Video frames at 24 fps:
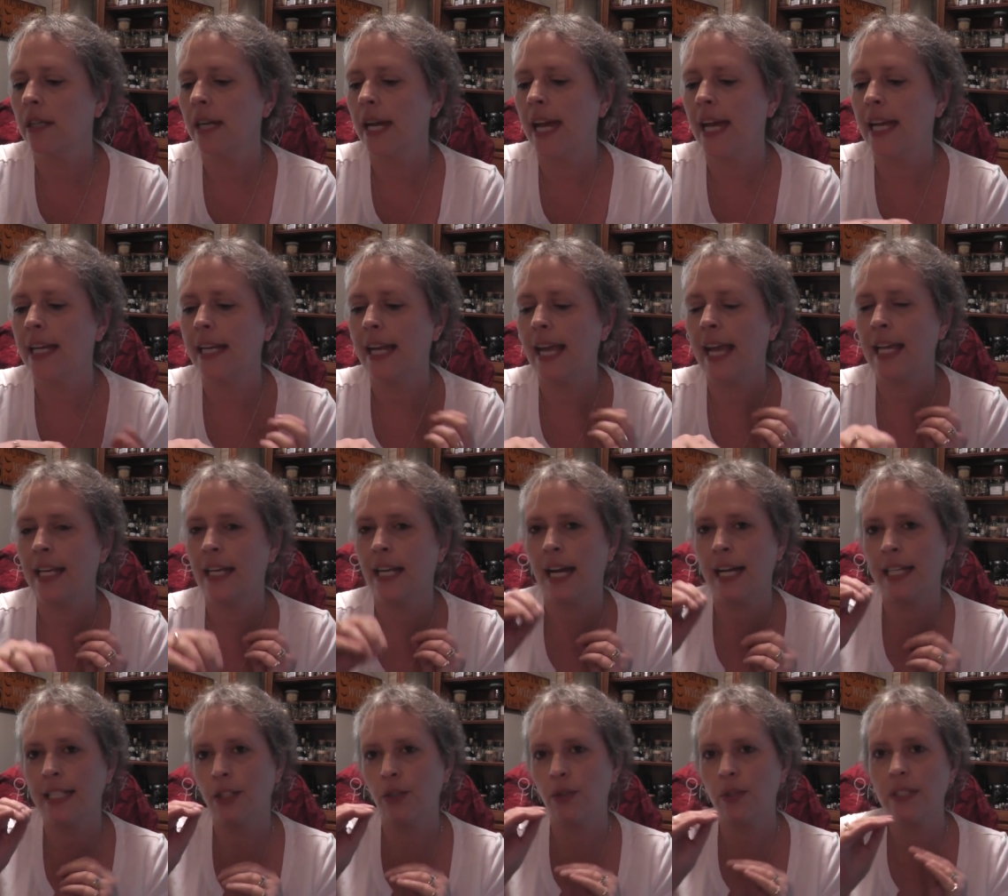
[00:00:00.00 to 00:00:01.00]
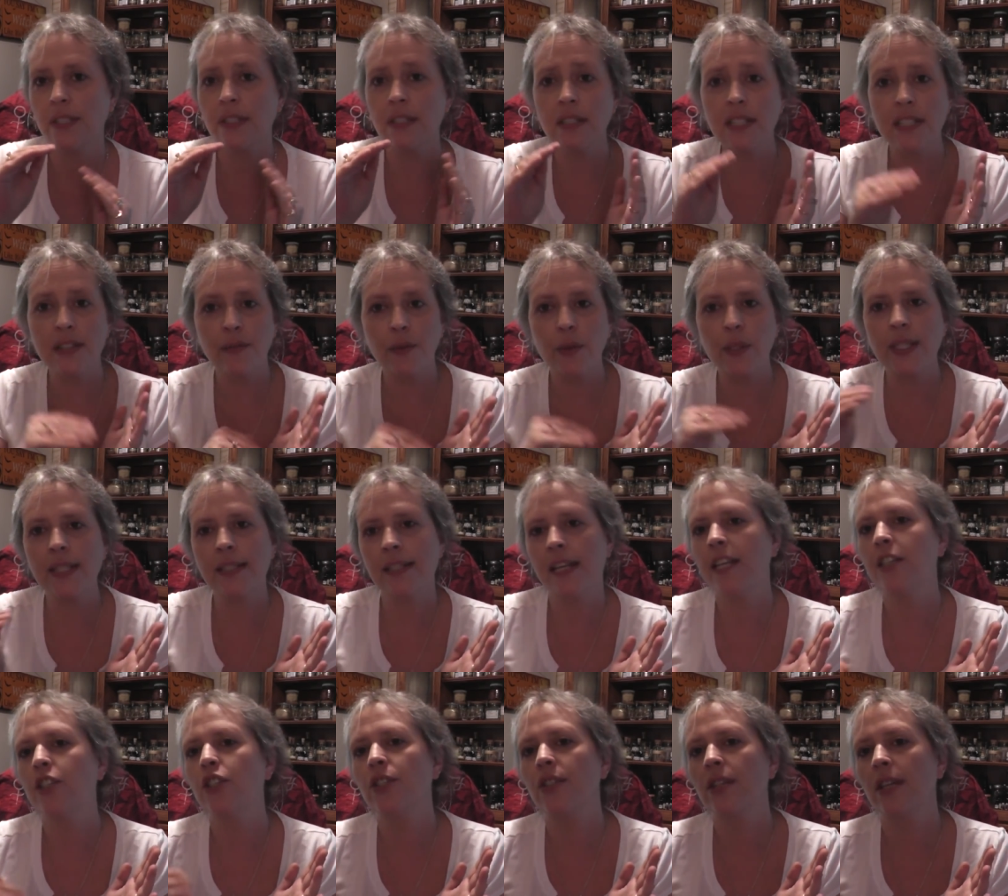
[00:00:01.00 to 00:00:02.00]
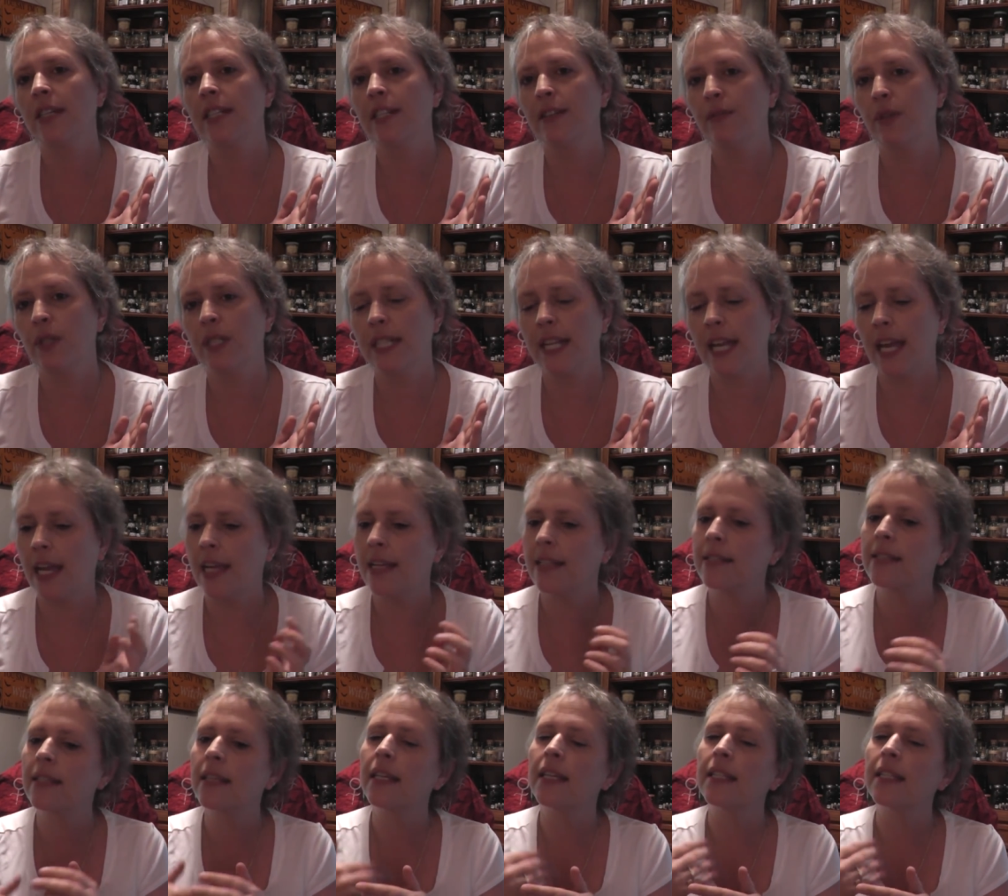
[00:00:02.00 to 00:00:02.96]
and I do this in different stages on different days.